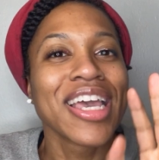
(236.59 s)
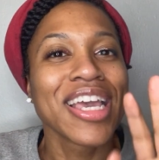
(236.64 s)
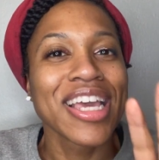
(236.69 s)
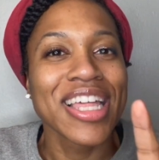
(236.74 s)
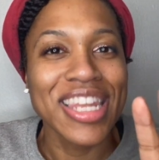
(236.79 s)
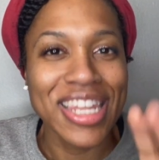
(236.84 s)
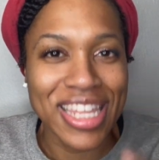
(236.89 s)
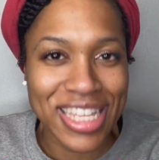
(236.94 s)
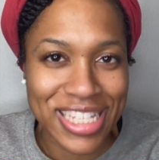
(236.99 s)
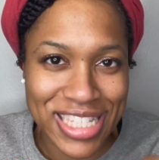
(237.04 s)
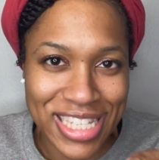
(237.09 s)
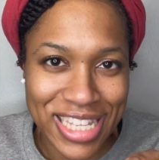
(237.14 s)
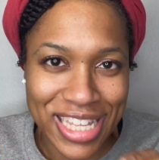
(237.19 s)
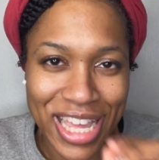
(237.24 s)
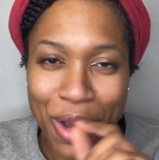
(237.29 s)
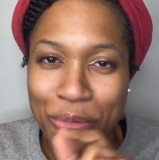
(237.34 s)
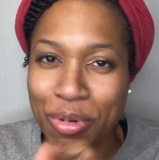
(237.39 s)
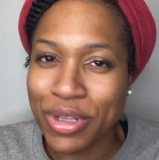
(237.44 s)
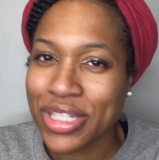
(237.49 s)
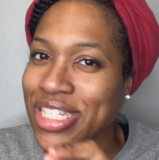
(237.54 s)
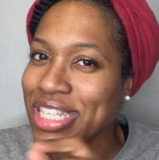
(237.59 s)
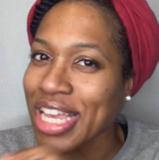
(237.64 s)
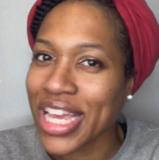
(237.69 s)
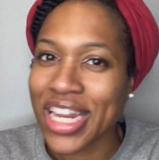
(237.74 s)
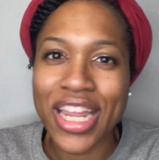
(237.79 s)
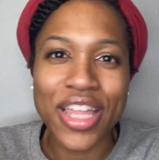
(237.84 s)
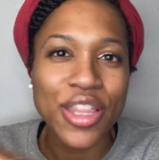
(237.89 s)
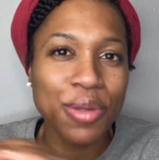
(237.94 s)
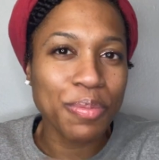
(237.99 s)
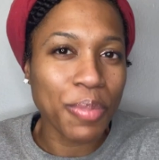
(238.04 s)
Listen, I want to say
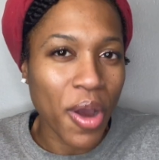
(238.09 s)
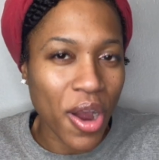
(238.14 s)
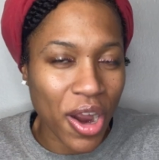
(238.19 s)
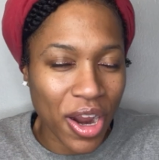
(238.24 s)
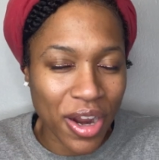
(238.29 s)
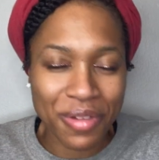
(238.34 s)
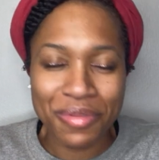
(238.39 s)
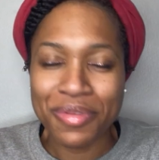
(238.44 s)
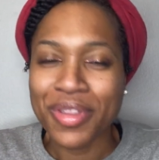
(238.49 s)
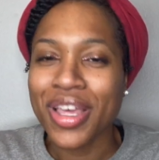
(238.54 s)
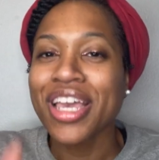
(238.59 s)
another part.